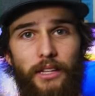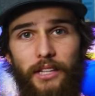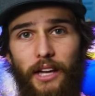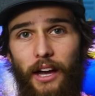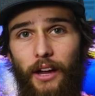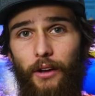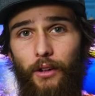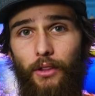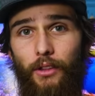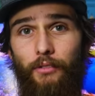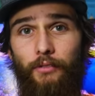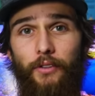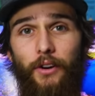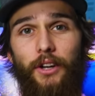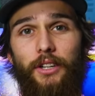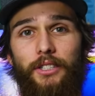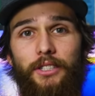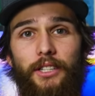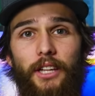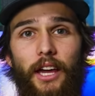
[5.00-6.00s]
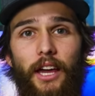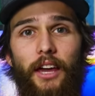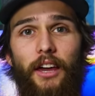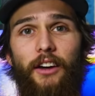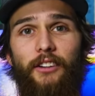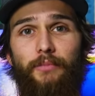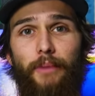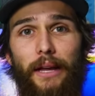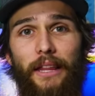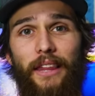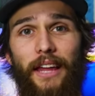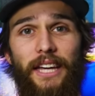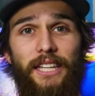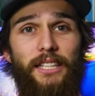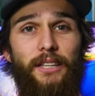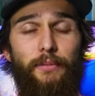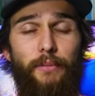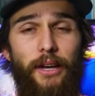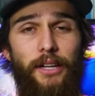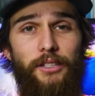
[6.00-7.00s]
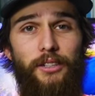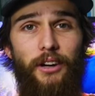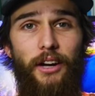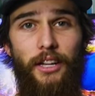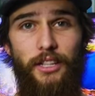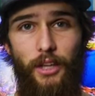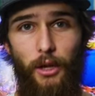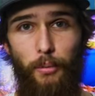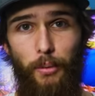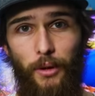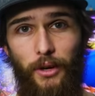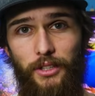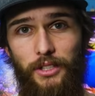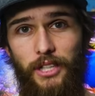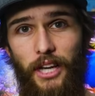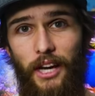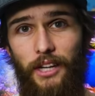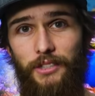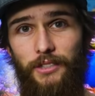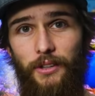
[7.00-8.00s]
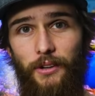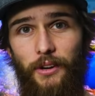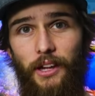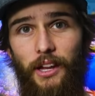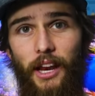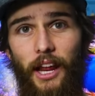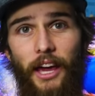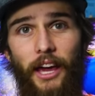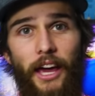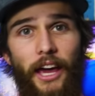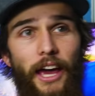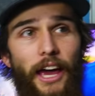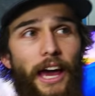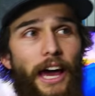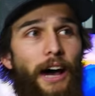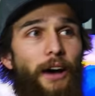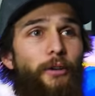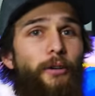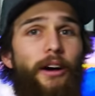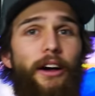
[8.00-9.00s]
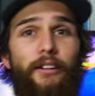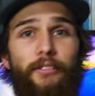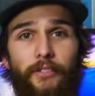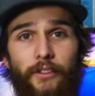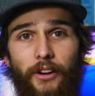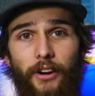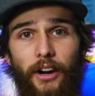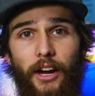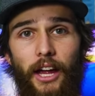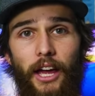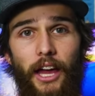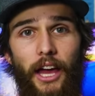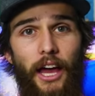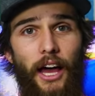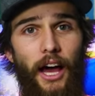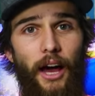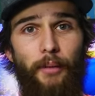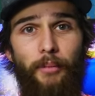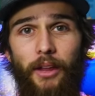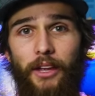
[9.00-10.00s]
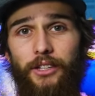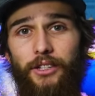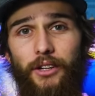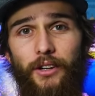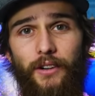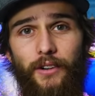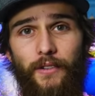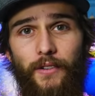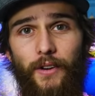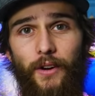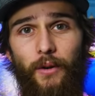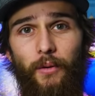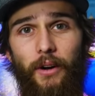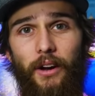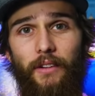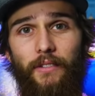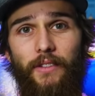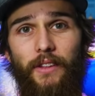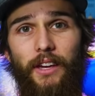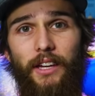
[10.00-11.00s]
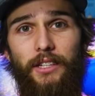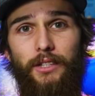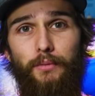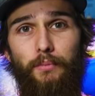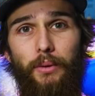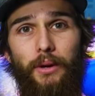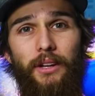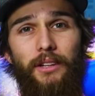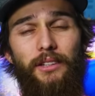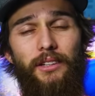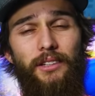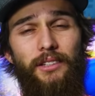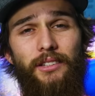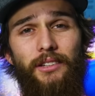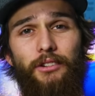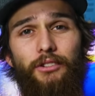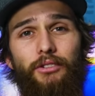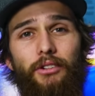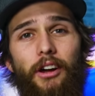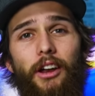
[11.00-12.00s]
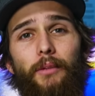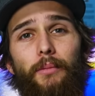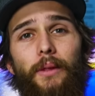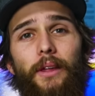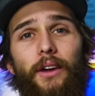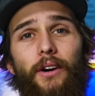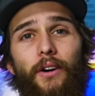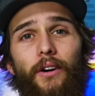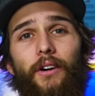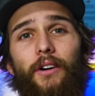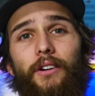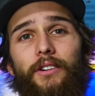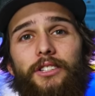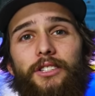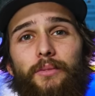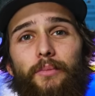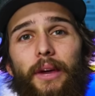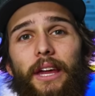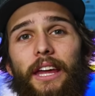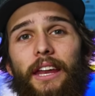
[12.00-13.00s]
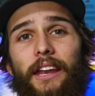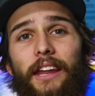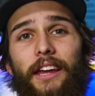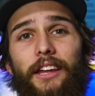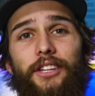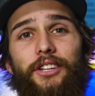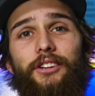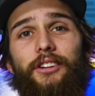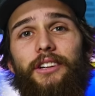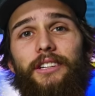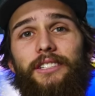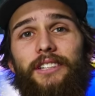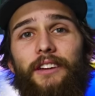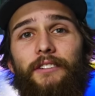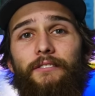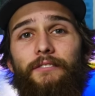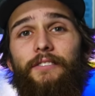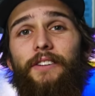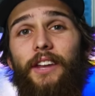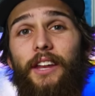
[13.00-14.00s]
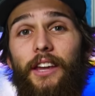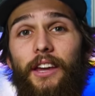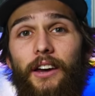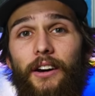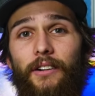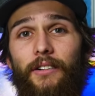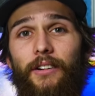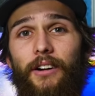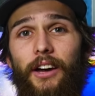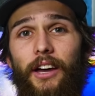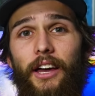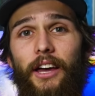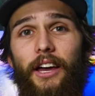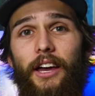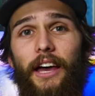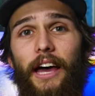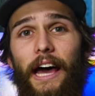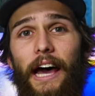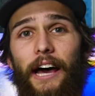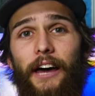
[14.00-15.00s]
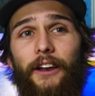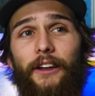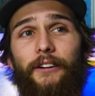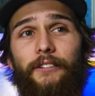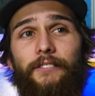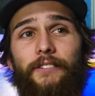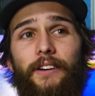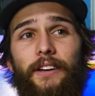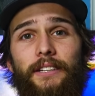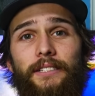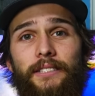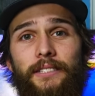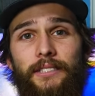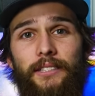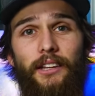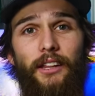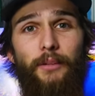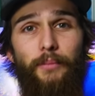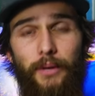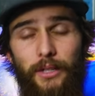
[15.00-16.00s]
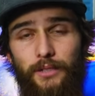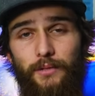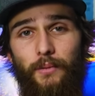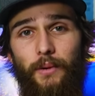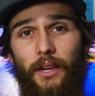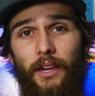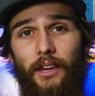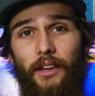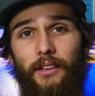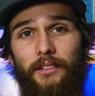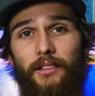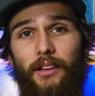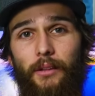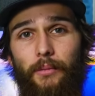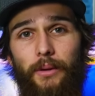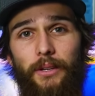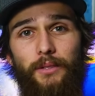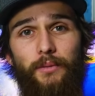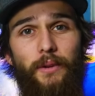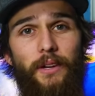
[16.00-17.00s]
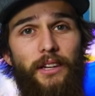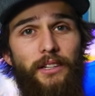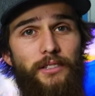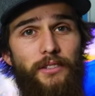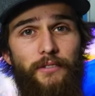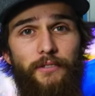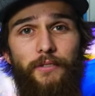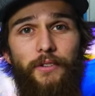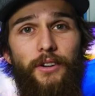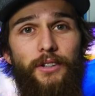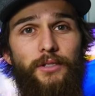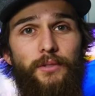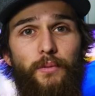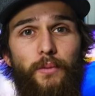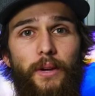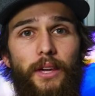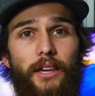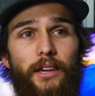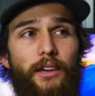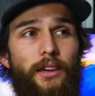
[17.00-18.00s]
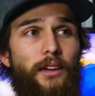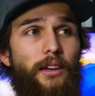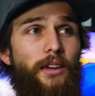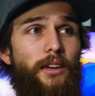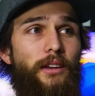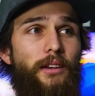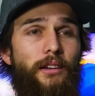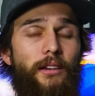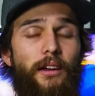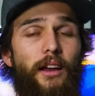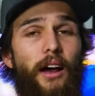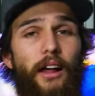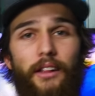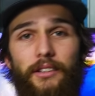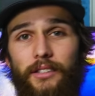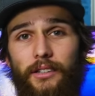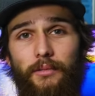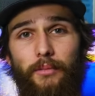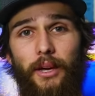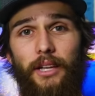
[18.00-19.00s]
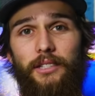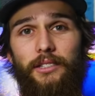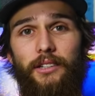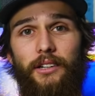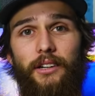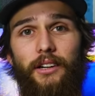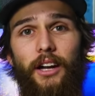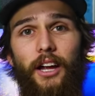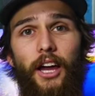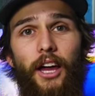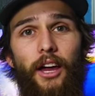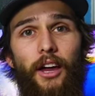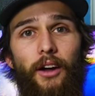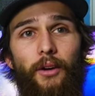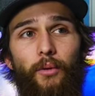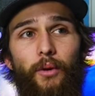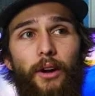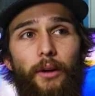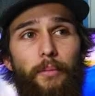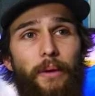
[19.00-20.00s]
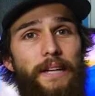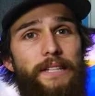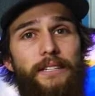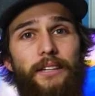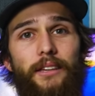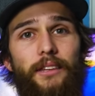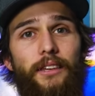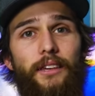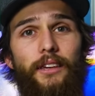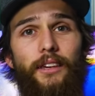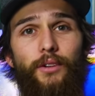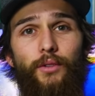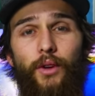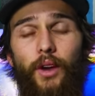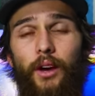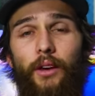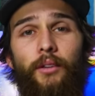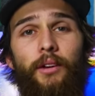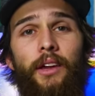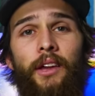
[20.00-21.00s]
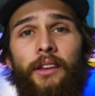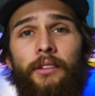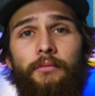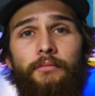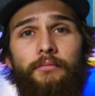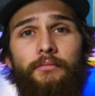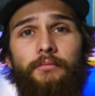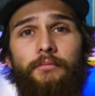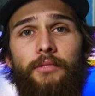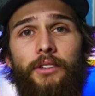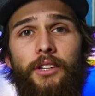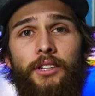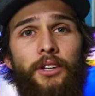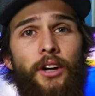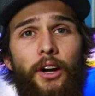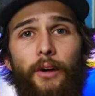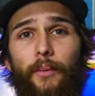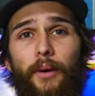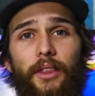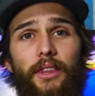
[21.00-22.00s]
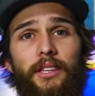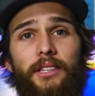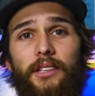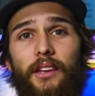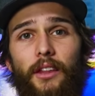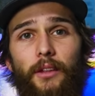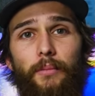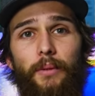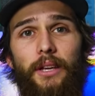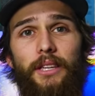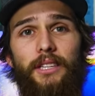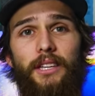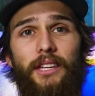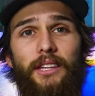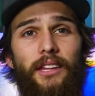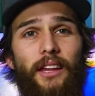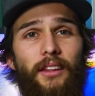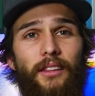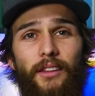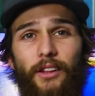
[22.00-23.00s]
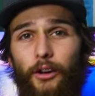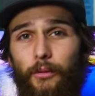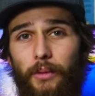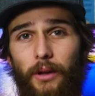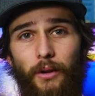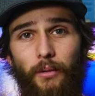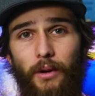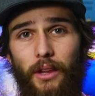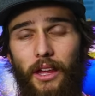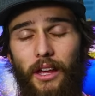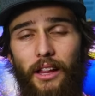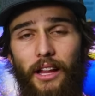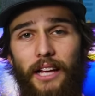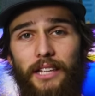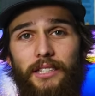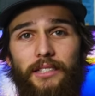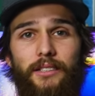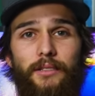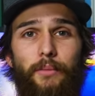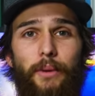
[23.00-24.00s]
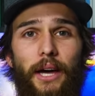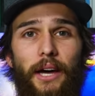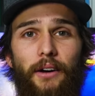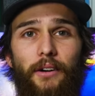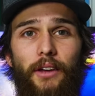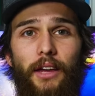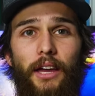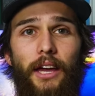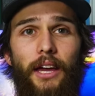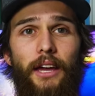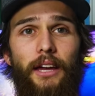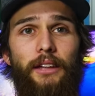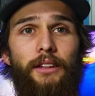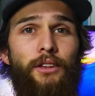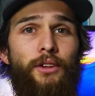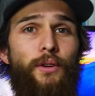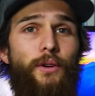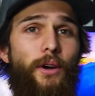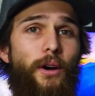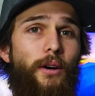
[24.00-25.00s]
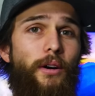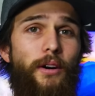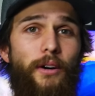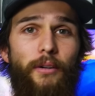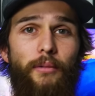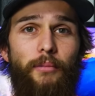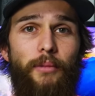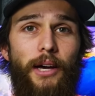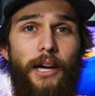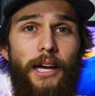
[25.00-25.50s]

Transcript: titled The First Day of My Last Semester as Computer Science Student. However, I'm not sure if you're aware of this, but it is incredibly hard to make an interesting video out of Syllabus Week. Syllabus Week is the first week in a college semester where basically you go in, you talk about the syllabus and a little bit of what the class is about, and then you go home.